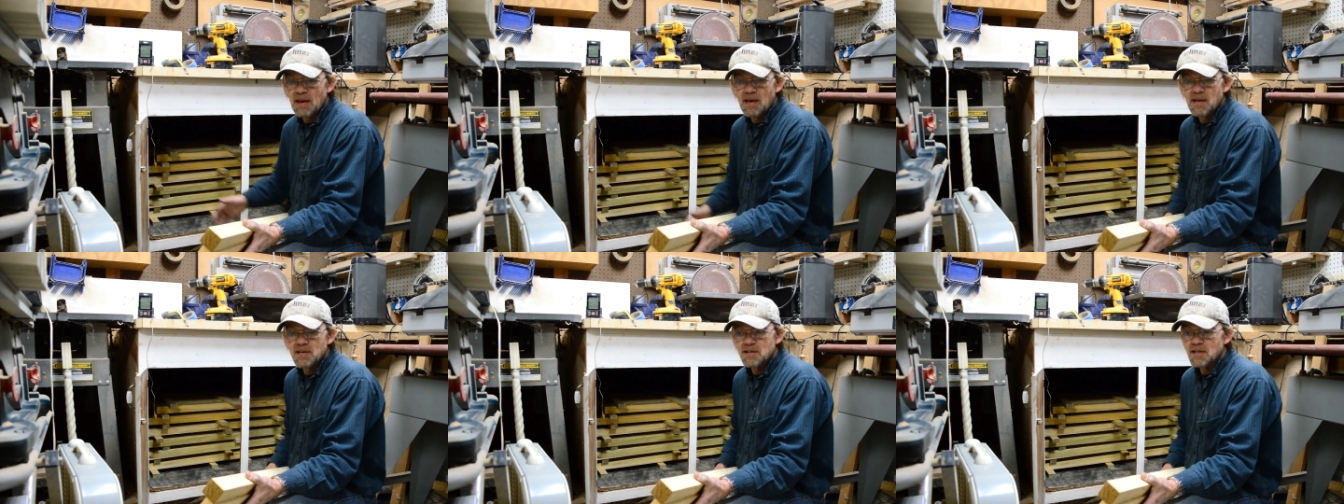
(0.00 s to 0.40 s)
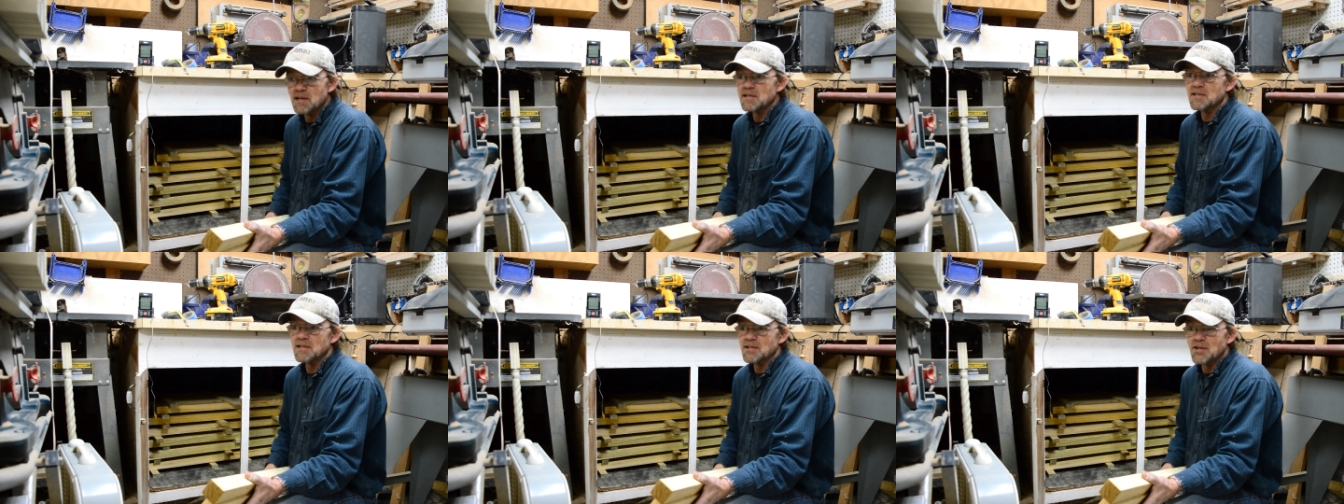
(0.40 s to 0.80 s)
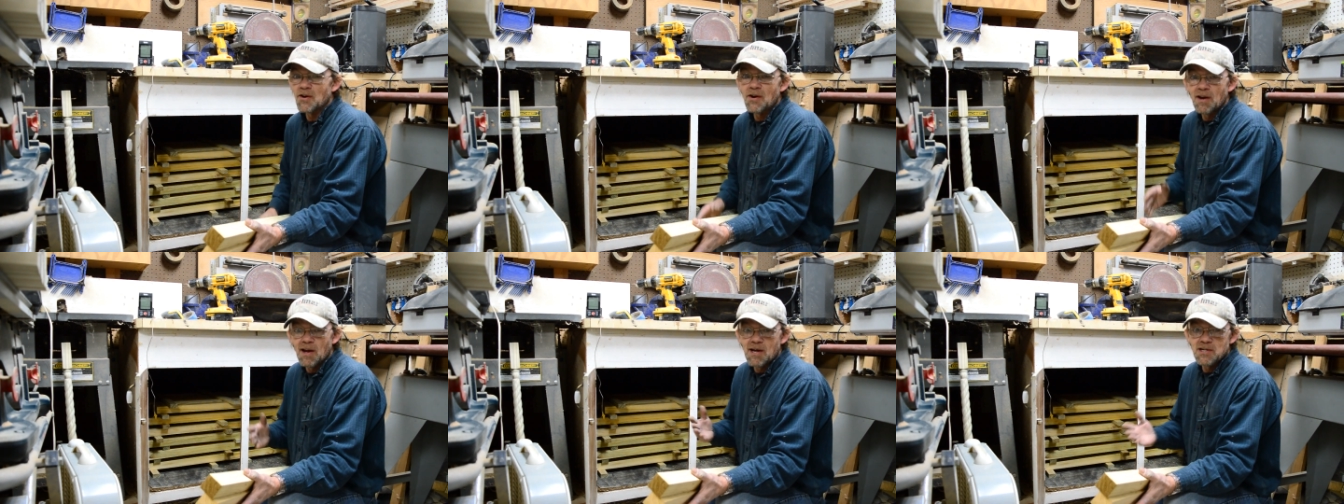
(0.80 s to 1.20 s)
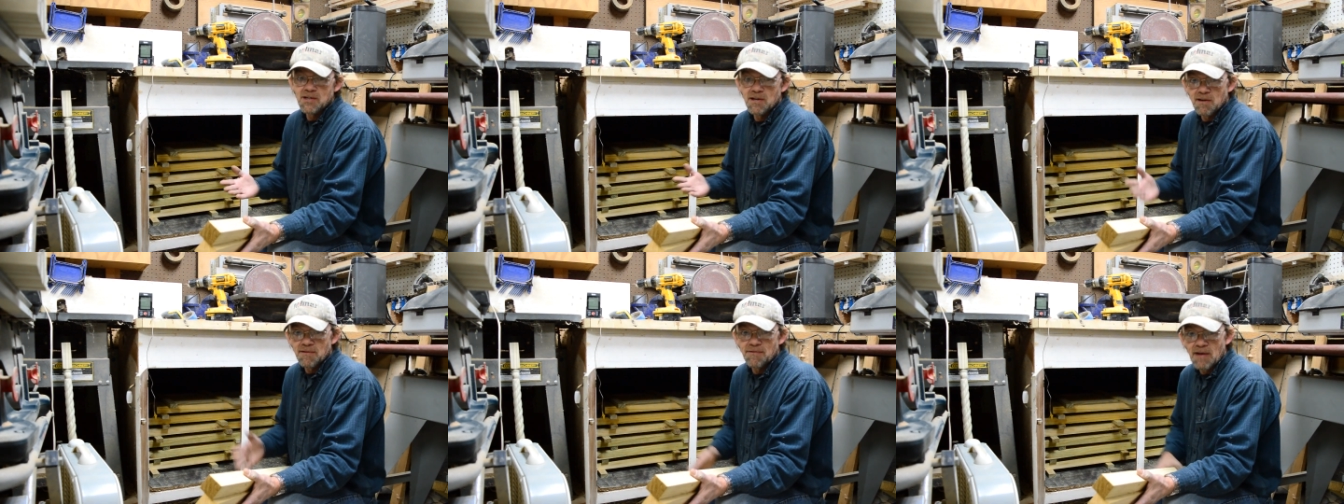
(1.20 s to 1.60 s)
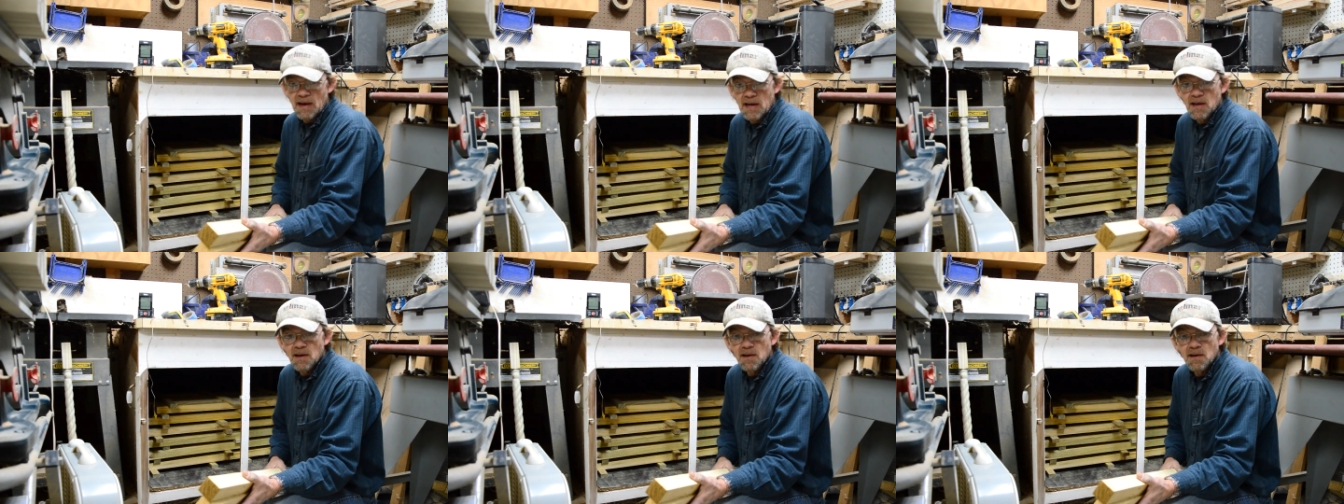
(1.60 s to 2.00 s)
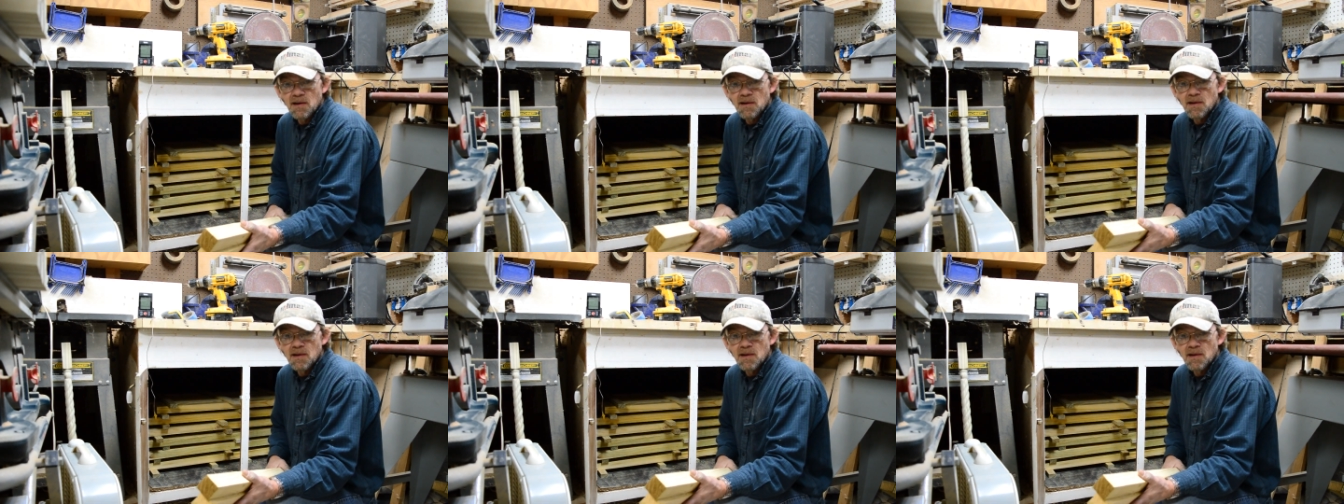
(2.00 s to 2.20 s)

is the circulation of the fan.